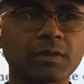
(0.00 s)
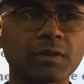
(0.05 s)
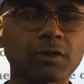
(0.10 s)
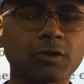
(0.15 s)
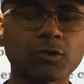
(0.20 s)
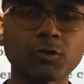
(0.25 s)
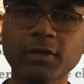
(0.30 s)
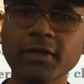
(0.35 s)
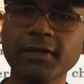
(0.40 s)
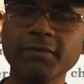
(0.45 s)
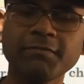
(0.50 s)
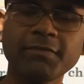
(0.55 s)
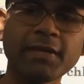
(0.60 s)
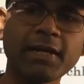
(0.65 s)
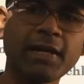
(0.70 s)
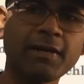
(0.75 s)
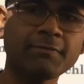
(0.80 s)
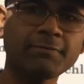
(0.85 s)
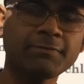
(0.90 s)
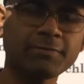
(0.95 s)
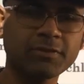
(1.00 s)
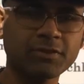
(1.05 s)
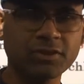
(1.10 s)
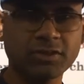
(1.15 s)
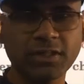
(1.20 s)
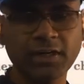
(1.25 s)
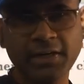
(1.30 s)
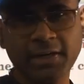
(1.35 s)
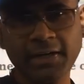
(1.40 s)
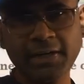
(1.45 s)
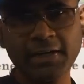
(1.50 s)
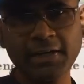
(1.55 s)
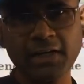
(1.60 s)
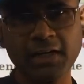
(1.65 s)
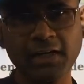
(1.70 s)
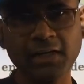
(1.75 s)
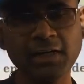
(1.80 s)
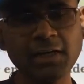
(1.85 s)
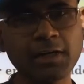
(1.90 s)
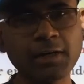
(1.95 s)
today we have studied
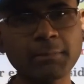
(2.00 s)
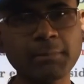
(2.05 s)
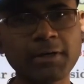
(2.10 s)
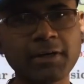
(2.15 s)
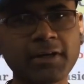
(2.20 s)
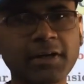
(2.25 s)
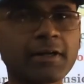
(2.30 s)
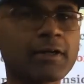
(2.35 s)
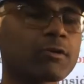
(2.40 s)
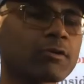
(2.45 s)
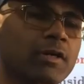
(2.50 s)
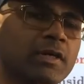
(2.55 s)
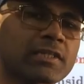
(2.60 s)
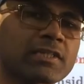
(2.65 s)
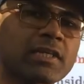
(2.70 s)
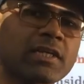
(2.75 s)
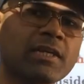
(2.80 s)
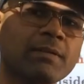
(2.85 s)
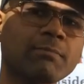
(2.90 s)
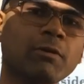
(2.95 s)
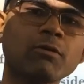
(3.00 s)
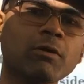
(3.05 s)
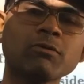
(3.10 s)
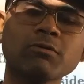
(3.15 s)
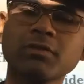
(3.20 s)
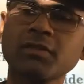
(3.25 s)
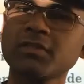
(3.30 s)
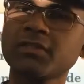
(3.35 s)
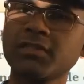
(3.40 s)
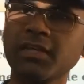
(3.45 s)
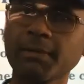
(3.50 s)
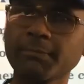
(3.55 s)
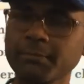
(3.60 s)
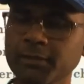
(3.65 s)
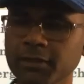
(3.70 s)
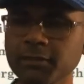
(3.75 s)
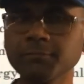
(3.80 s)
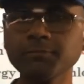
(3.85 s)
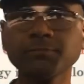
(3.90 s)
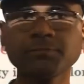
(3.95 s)
a little bit introduction about this
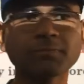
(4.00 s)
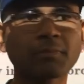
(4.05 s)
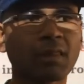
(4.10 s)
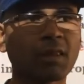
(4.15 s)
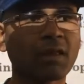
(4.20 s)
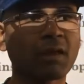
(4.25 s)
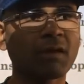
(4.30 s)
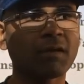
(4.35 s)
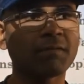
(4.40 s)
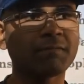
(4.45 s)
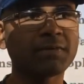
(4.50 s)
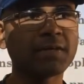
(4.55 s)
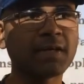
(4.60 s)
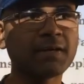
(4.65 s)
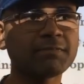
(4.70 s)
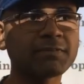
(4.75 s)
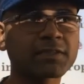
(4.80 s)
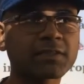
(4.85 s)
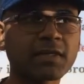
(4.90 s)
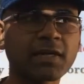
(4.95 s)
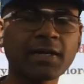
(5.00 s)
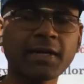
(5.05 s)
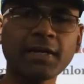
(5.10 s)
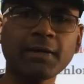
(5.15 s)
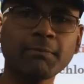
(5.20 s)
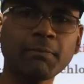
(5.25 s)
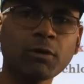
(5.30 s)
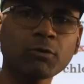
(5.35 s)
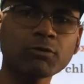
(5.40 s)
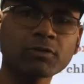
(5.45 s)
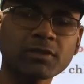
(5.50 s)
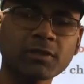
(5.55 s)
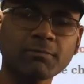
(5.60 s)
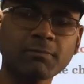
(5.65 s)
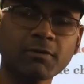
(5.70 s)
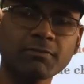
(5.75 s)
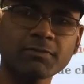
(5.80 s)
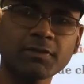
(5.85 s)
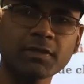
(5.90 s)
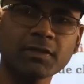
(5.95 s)
chapter. We have studied about some
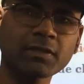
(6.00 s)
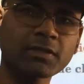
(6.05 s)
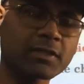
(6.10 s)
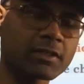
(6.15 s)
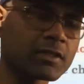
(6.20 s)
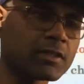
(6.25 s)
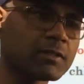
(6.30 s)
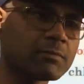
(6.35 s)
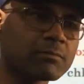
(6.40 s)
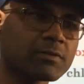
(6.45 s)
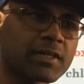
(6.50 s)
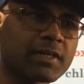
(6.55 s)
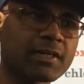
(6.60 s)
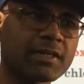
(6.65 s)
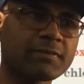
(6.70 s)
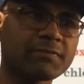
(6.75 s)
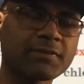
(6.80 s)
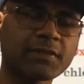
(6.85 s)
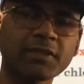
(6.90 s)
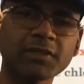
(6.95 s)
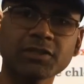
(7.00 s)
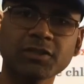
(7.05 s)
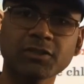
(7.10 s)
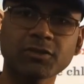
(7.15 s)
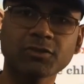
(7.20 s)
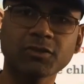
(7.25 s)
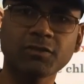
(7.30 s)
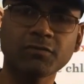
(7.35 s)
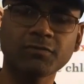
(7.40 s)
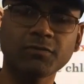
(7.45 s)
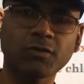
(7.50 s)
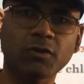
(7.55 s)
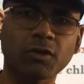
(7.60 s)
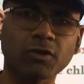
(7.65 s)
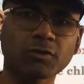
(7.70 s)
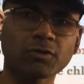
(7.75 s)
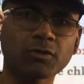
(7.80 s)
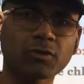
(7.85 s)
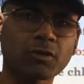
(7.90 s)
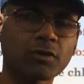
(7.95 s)
of the terms and definitions of
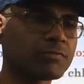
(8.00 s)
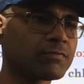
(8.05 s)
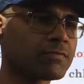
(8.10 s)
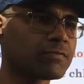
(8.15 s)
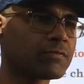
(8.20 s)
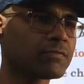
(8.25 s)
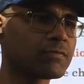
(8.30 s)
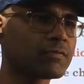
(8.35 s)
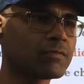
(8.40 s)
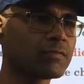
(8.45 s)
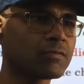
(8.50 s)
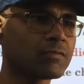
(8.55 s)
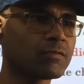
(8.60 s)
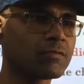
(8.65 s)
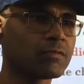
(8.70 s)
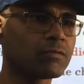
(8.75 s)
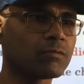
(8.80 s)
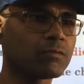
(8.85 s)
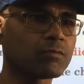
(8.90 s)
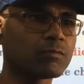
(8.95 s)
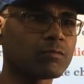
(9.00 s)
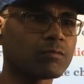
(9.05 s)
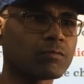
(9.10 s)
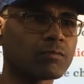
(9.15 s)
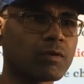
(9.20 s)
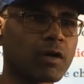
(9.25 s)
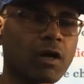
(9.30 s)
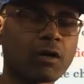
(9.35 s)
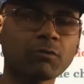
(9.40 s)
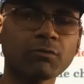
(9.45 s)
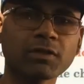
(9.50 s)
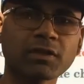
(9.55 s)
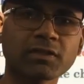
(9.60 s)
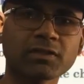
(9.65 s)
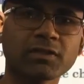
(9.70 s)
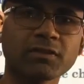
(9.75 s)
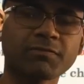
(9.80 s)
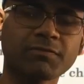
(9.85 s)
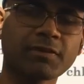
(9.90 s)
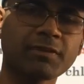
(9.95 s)
autotroph, how it
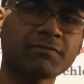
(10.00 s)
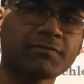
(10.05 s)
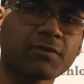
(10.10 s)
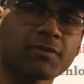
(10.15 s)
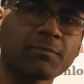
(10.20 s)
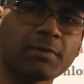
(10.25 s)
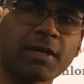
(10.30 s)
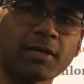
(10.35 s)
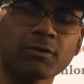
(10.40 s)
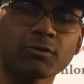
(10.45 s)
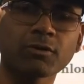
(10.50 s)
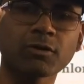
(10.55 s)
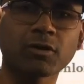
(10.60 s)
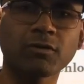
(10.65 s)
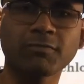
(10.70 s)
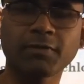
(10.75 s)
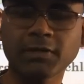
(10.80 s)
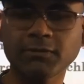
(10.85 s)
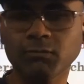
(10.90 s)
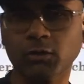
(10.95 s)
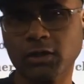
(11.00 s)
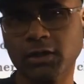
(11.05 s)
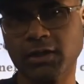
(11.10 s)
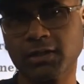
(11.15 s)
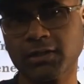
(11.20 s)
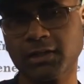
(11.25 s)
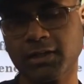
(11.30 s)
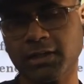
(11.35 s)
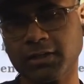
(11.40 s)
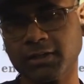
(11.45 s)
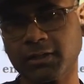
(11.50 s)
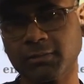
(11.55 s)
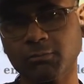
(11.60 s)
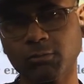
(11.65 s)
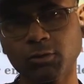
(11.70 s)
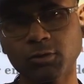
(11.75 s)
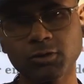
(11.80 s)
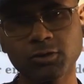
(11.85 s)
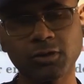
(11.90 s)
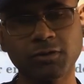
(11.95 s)
is different from heterotroph, and what are the other
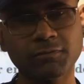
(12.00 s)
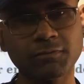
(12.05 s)
modes of